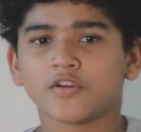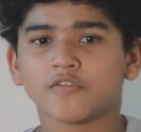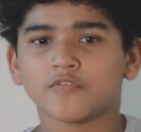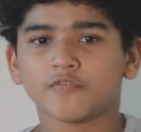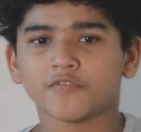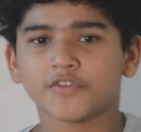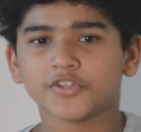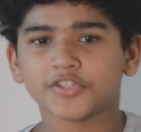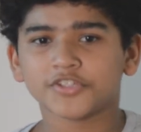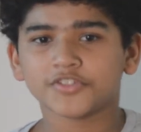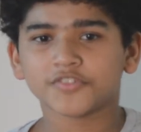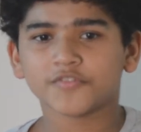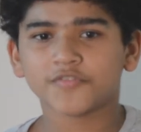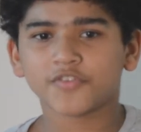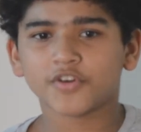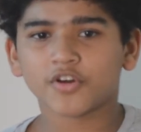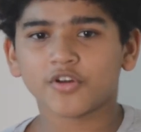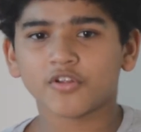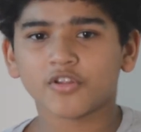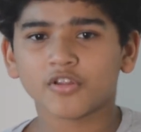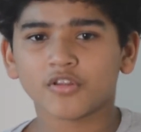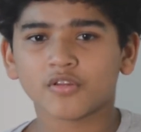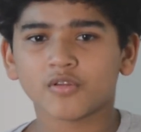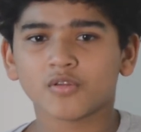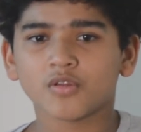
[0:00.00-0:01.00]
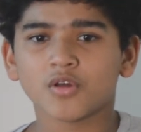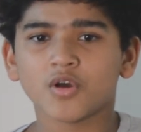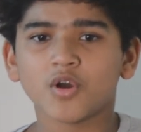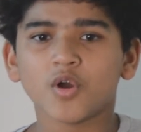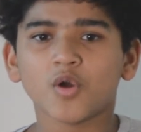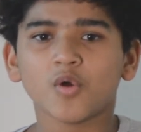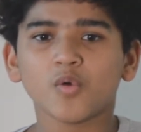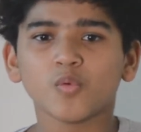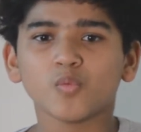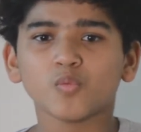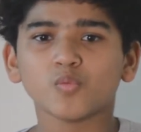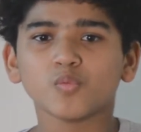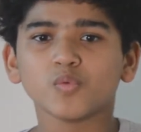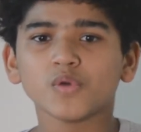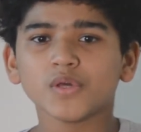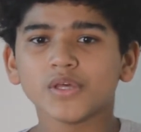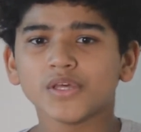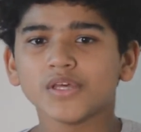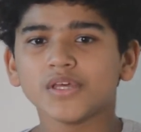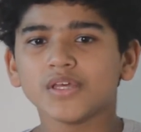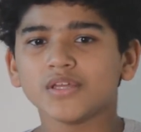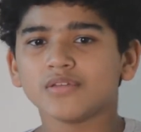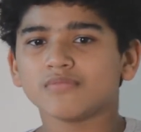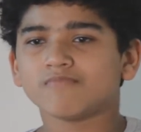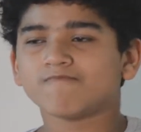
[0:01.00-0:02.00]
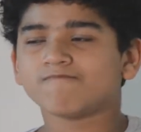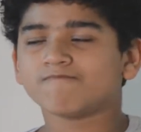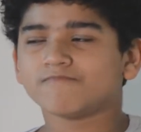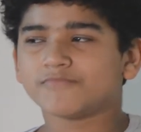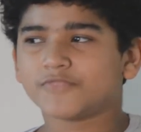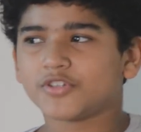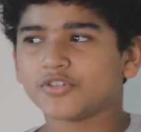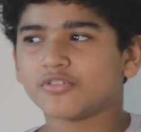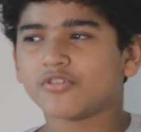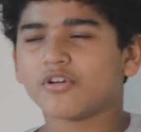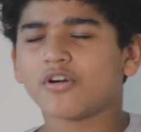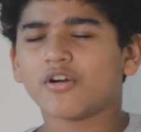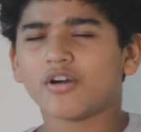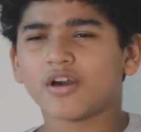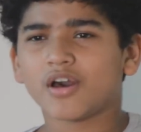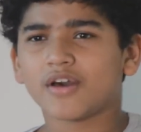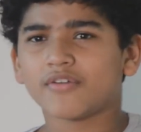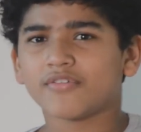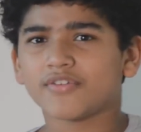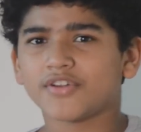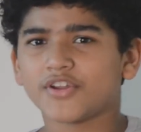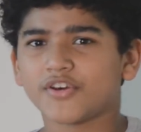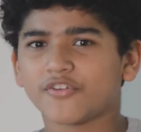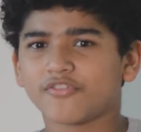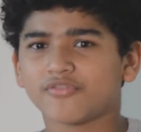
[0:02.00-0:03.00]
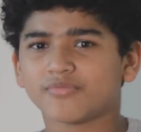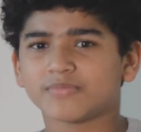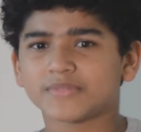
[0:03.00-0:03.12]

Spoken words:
First of all, we do not have enough